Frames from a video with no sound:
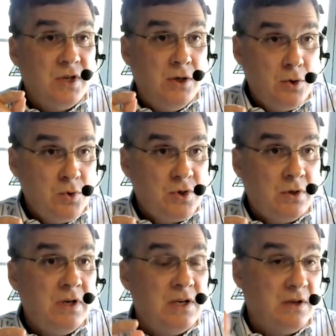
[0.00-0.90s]
the user
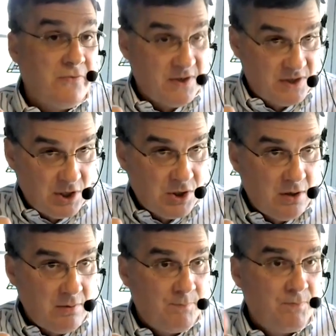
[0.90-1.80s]
is a
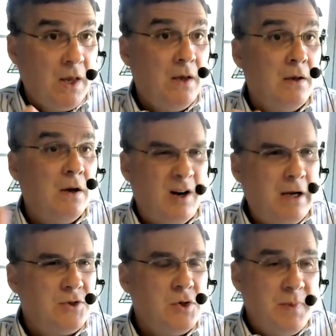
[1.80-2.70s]
physician, or
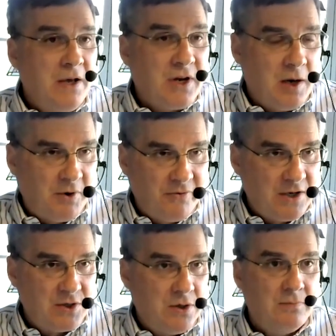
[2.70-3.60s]
excuse me, healthcare
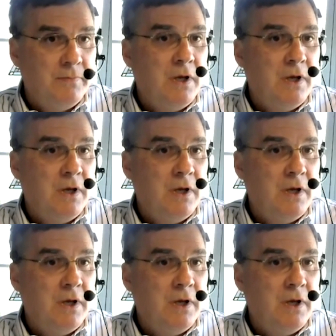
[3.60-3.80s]
professional.